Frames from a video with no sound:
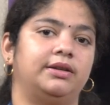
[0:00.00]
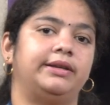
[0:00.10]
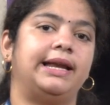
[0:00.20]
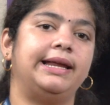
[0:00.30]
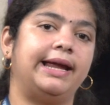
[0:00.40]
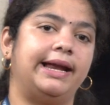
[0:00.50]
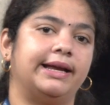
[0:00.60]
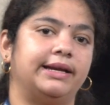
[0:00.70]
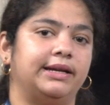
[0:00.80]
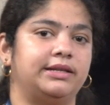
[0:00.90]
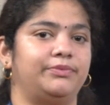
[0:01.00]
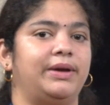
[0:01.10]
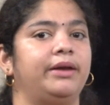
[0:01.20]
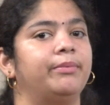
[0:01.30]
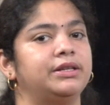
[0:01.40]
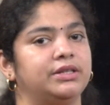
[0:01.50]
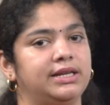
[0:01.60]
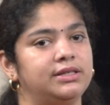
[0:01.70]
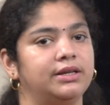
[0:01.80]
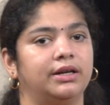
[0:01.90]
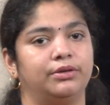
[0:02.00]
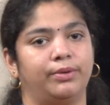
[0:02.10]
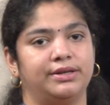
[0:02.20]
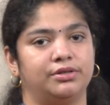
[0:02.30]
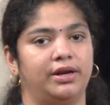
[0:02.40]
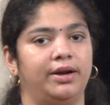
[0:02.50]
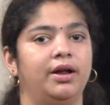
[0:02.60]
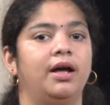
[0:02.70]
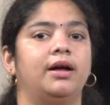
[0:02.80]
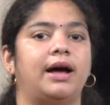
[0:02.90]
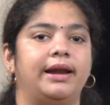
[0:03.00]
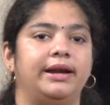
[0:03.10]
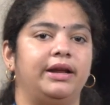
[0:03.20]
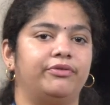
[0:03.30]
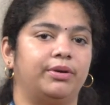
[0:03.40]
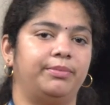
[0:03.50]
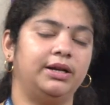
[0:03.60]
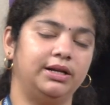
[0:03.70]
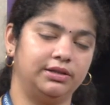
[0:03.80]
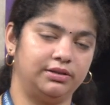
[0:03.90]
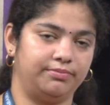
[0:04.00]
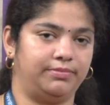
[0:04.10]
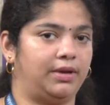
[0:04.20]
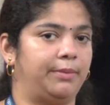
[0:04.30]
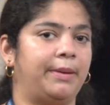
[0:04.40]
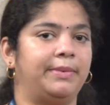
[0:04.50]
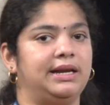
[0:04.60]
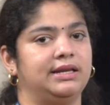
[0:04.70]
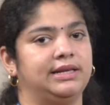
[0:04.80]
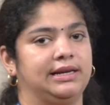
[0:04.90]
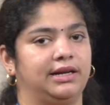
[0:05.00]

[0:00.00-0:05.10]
delicate and it's very much easier to isolate RNA from a mammalian cell